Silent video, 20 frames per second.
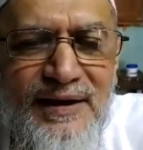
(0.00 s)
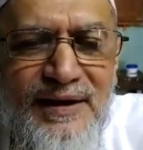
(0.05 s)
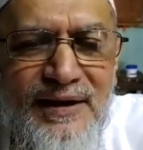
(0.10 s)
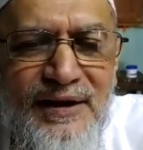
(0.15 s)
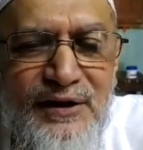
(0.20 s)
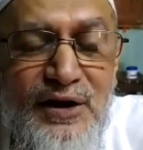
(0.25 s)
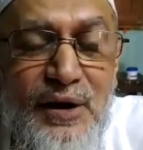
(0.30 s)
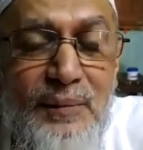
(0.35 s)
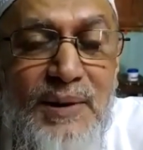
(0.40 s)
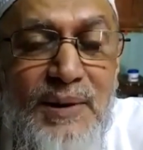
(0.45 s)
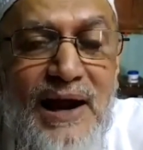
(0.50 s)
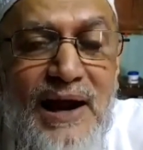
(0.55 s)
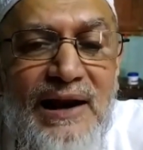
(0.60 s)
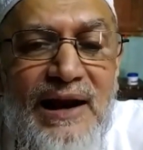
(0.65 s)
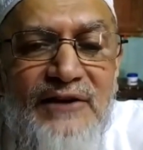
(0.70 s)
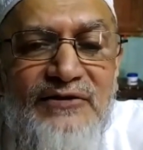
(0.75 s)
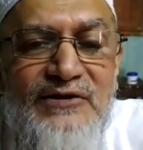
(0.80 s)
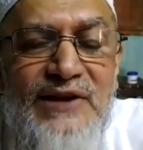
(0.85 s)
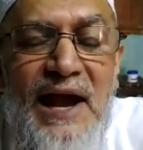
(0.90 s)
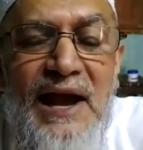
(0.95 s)
Nabi Allah
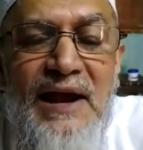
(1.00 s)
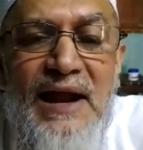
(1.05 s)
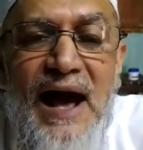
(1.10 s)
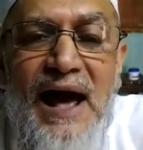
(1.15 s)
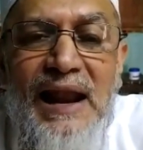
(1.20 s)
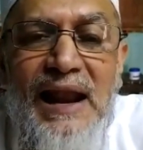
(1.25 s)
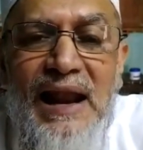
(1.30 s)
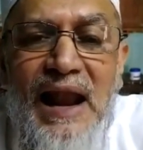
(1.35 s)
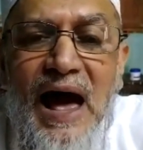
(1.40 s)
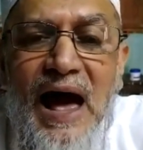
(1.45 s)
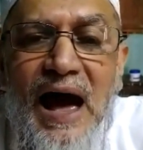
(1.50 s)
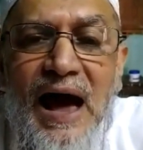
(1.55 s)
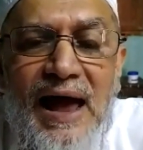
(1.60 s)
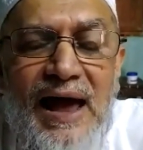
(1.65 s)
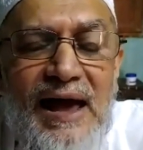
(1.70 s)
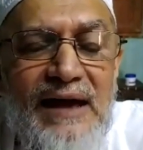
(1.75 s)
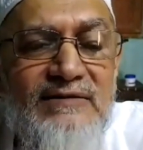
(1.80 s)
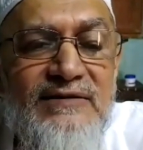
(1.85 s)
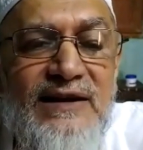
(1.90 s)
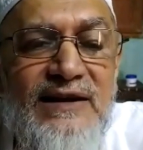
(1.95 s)
said, Allah
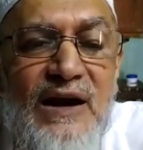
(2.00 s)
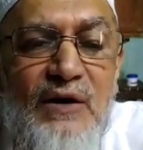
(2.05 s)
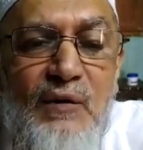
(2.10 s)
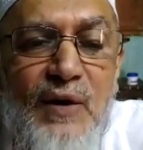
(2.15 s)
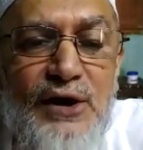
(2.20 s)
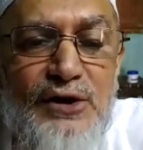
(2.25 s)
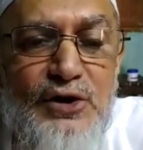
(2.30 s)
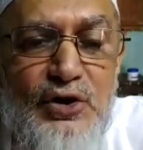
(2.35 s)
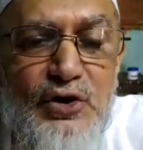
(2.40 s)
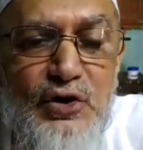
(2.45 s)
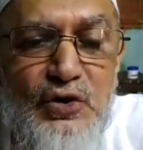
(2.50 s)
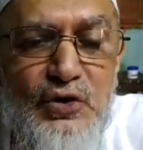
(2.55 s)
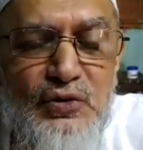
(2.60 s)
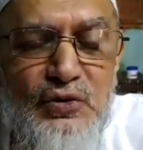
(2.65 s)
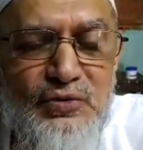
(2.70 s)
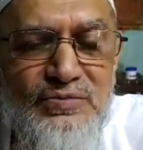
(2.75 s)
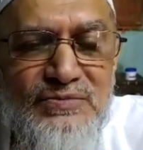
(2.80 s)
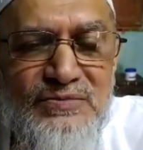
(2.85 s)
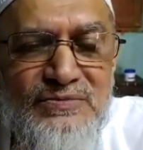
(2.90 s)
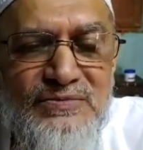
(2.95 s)
has given you
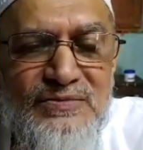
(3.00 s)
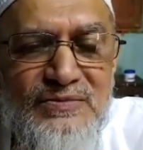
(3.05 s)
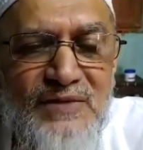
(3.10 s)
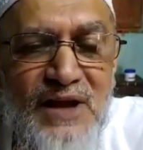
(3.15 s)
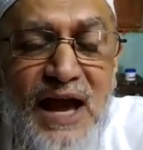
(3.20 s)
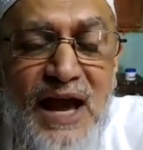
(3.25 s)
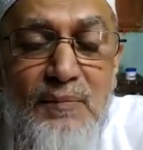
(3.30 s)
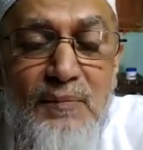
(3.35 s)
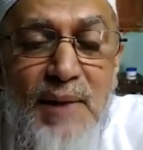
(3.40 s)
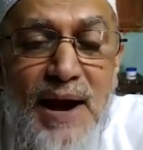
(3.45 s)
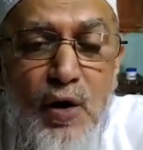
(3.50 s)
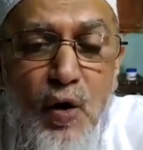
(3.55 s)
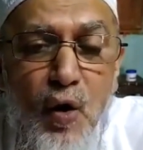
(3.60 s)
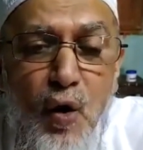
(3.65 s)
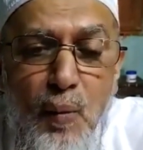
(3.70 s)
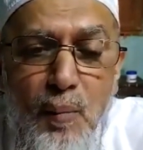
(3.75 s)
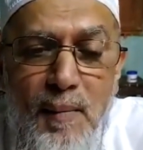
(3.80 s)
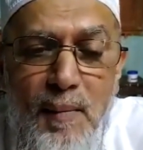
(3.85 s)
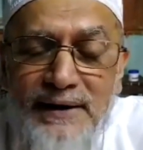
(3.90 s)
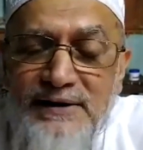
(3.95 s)
and my
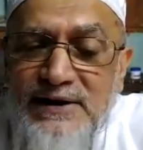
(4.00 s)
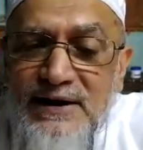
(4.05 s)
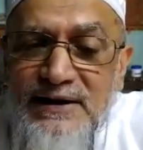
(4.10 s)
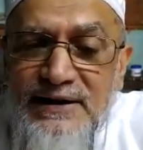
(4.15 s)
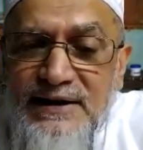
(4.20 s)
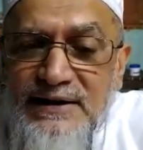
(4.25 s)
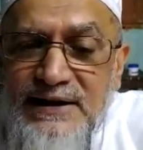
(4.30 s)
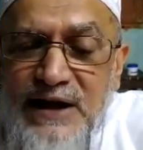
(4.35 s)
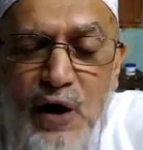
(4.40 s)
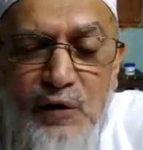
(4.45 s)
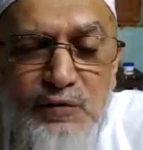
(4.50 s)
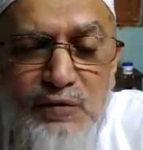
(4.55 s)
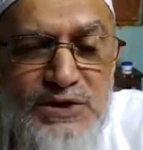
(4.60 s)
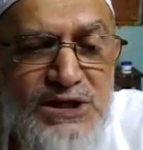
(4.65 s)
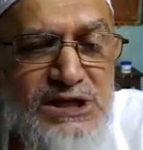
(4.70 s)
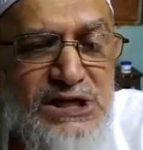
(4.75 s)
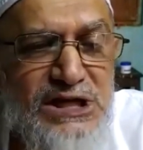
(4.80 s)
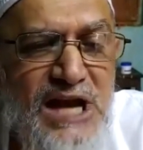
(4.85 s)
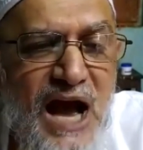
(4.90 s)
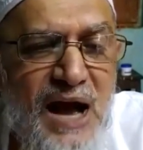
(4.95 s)
ummah till the day of the
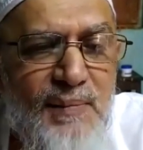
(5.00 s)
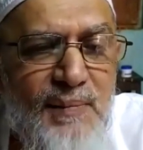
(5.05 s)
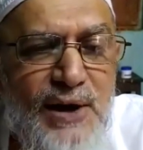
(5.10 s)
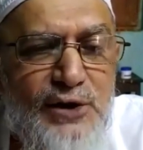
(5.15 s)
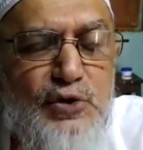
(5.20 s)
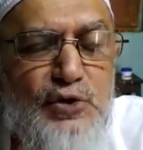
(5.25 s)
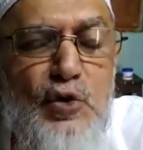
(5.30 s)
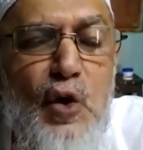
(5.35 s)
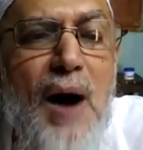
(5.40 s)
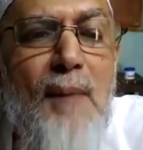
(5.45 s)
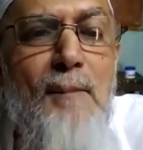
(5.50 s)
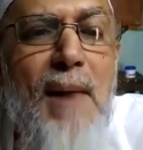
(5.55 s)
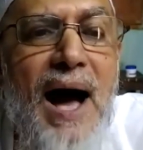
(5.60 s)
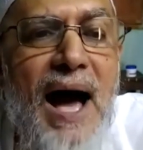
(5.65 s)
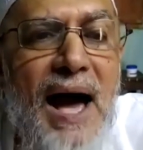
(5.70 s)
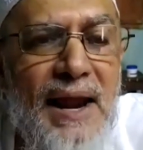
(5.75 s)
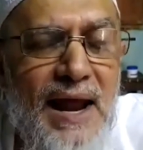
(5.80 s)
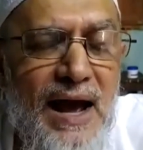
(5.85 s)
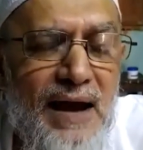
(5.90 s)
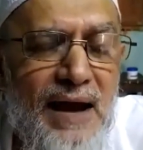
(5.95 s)
Qiyamah to
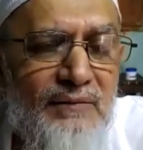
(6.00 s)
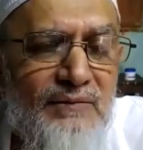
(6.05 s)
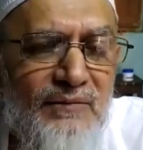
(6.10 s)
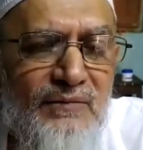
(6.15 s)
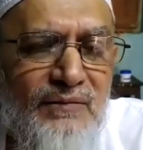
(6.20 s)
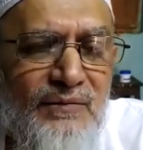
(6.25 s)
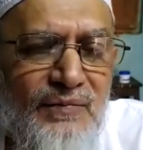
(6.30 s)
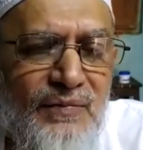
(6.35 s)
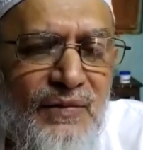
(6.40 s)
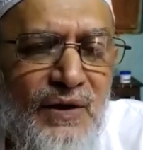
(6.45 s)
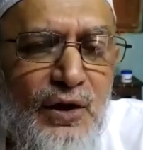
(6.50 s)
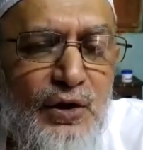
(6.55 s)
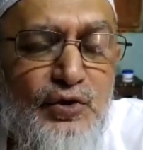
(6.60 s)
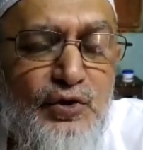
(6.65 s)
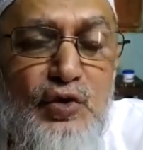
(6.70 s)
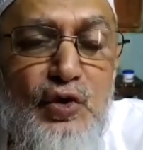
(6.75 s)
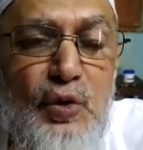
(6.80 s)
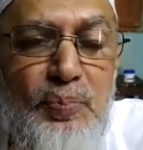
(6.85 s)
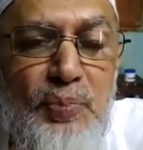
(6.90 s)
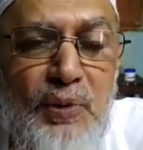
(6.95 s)
amana,
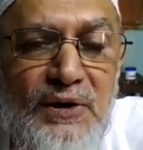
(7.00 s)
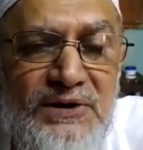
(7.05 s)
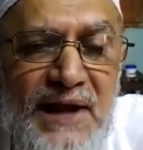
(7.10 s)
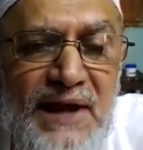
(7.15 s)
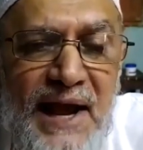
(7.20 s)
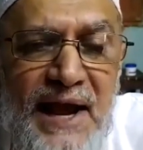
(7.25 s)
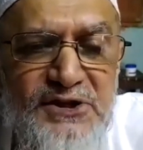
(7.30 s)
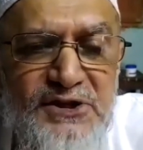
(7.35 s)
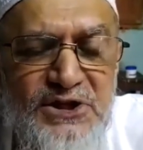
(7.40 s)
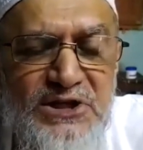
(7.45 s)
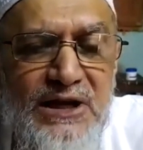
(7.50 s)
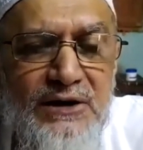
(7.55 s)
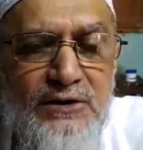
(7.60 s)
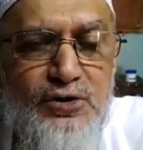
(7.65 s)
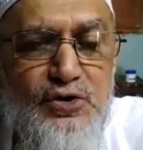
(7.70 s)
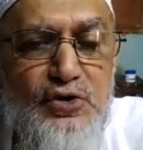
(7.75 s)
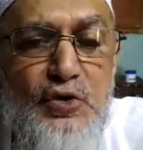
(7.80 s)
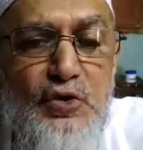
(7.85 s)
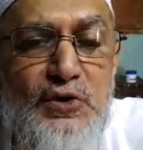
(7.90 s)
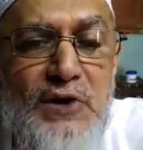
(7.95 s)
to protection,
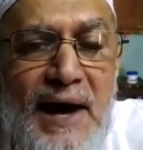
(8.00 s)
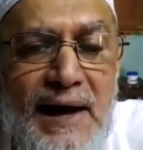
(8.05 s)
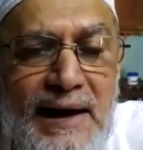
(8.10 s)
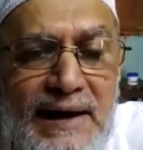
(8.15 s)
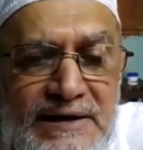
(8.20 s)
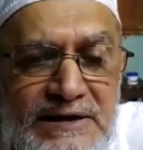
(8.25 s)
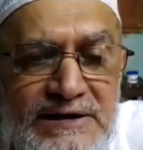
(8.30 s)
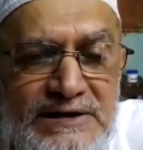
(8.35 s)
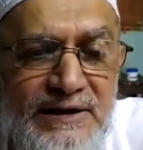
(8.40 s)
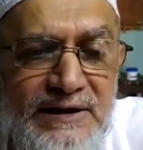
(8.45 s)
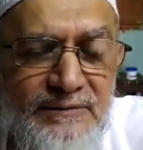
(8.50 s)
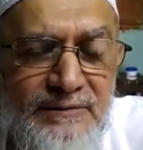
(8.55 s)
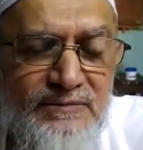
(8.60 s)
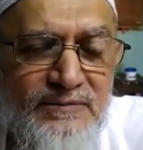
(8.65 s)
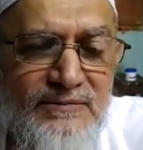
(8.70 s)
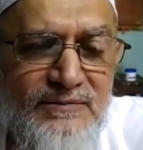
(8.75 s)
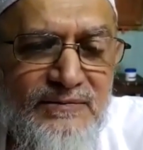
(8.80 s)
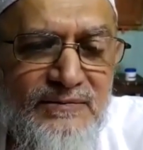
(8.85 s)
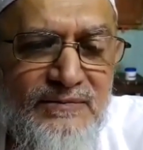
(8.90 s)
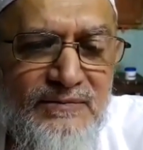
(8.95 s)
to guarantee.
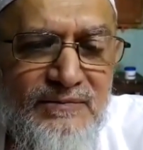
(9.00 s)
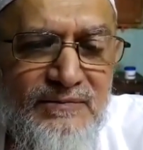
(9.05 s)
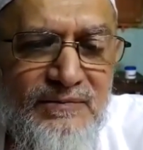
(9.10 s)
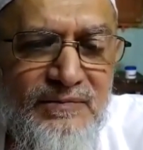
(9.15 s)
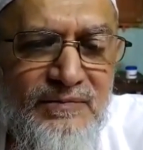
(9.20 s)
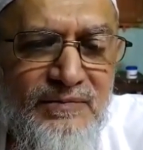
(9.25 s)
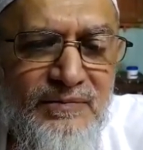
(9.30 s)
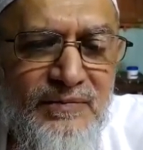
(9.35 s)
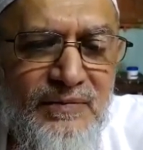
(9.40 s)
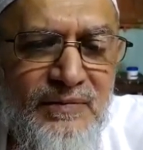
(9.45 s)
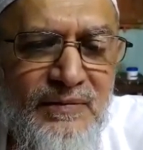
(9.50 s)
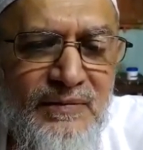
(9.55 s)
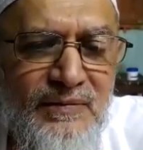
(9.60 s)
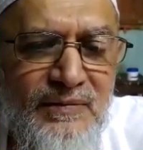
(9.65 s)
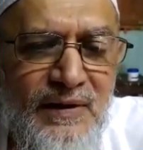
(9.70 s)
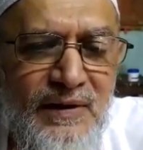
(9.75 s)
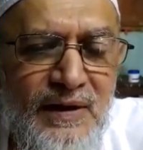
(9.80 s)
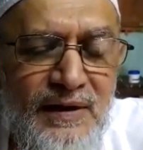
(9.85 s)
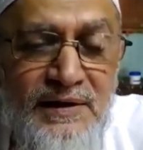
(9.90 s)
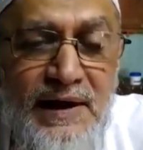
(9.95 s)

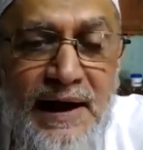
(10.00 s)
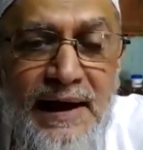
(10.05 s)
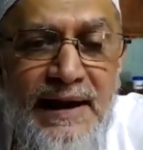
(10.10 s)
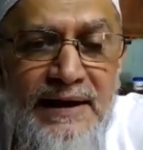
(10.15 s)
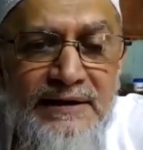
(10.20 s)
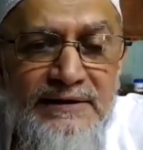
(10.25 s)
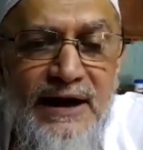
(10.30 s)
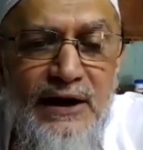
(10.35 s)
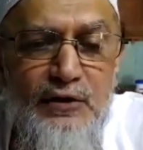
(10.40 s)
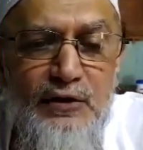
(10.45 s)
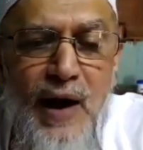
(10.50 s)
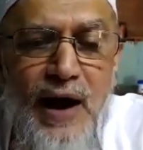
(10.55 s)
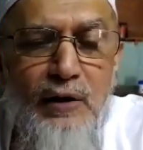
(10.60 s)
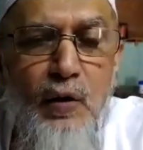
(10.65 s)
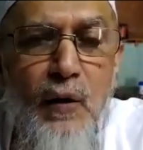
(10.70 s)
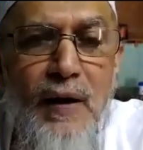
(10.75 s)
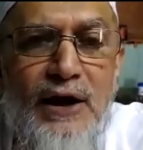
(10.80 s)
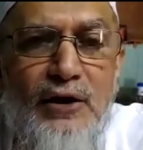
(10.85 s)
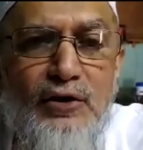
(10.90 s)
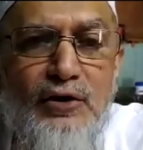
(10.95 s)
Guaranteed you are
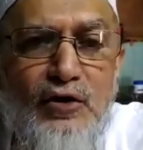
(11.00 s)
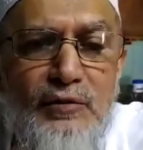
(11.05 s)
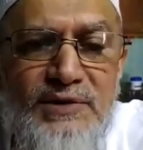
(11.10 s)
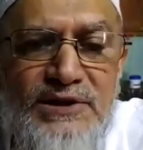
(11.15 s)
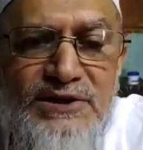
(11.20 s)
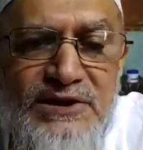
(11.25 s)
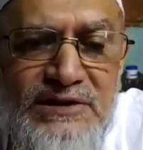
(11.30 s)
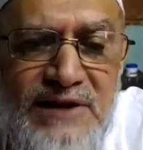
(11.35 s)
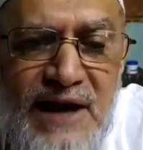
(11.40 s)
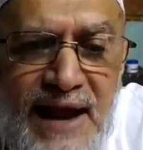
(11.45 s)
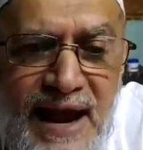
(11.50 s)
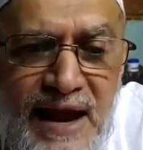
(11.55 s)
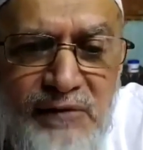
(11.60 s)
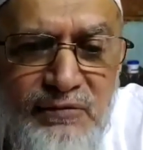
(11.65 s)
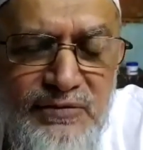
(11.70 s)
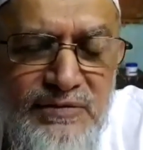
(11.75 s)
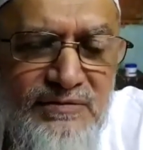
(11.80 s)
going to be saved.